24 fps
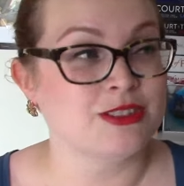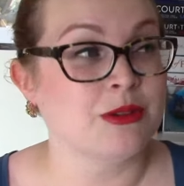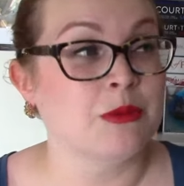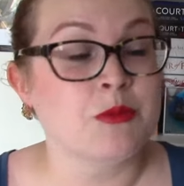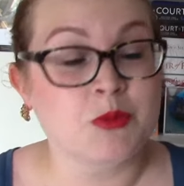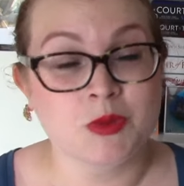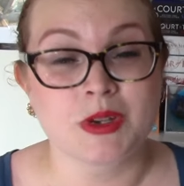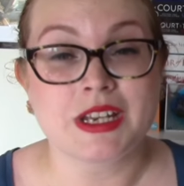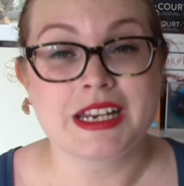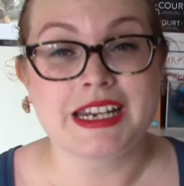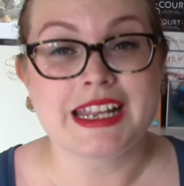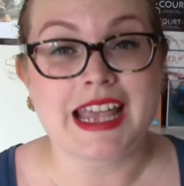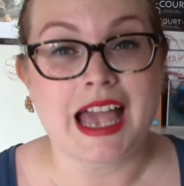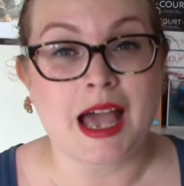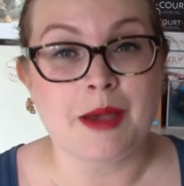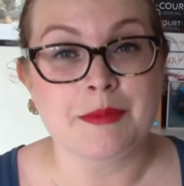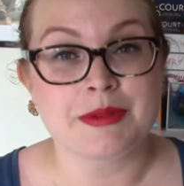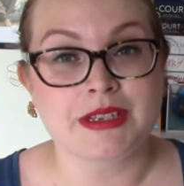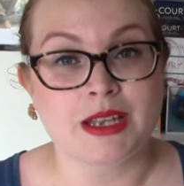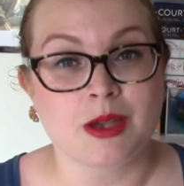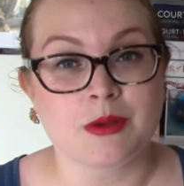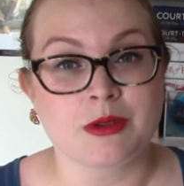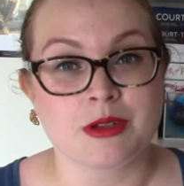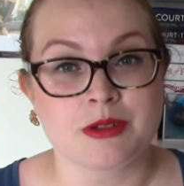So I'm really
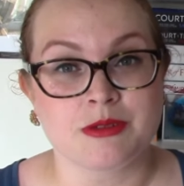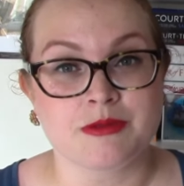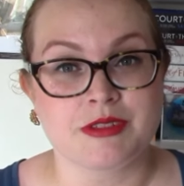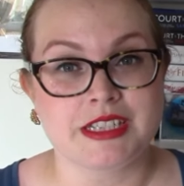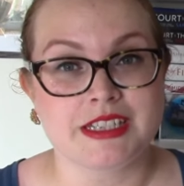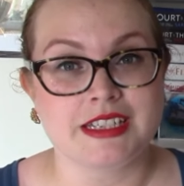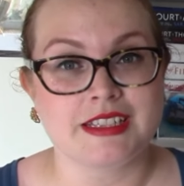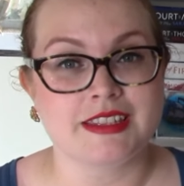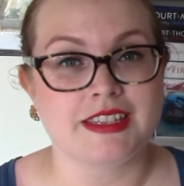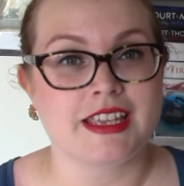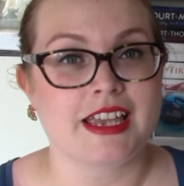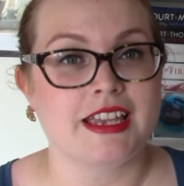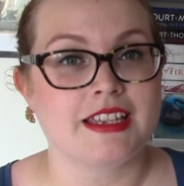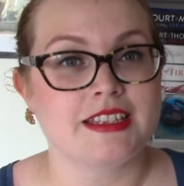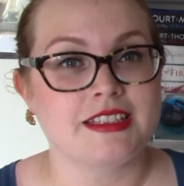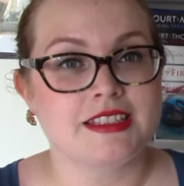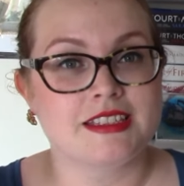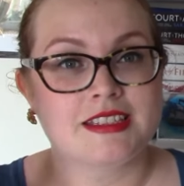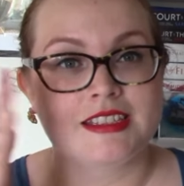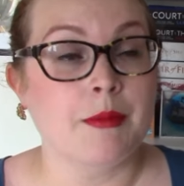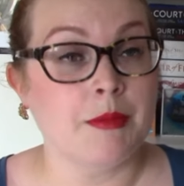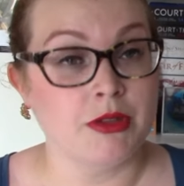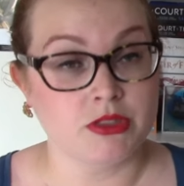happy that we were reading this.